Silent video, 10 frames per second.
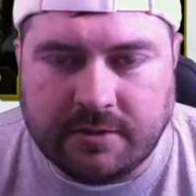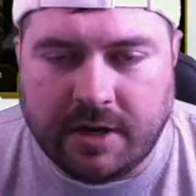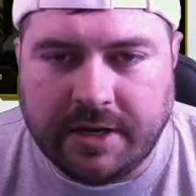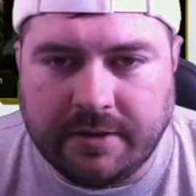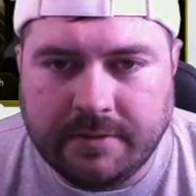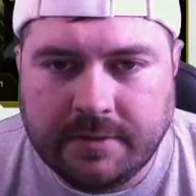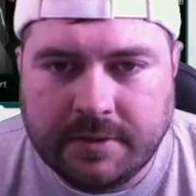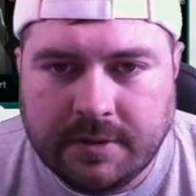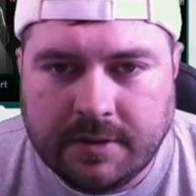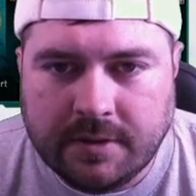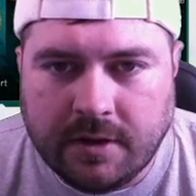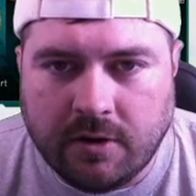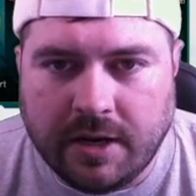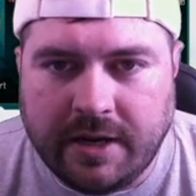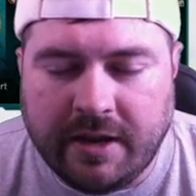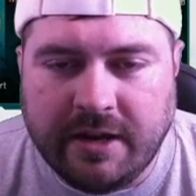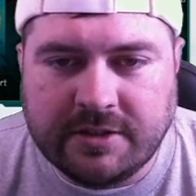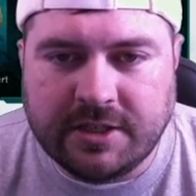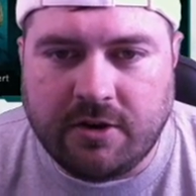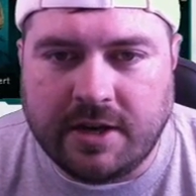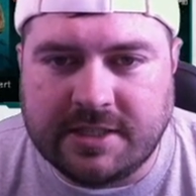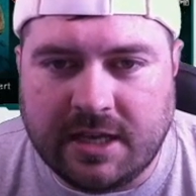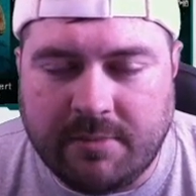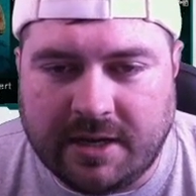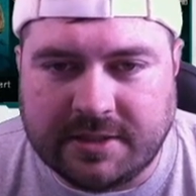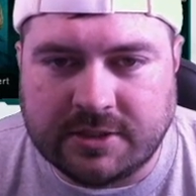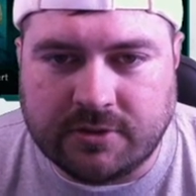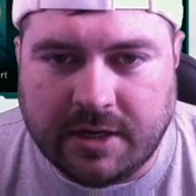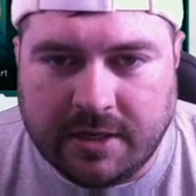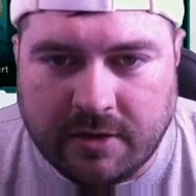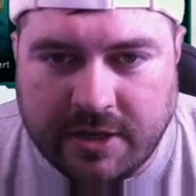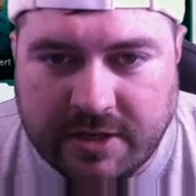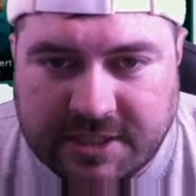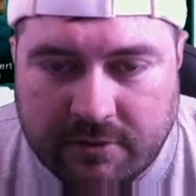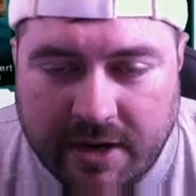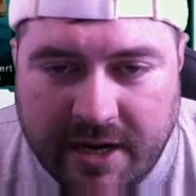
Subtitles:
right? Okay, now here's the crazy thing about this, right? Okay, you can see right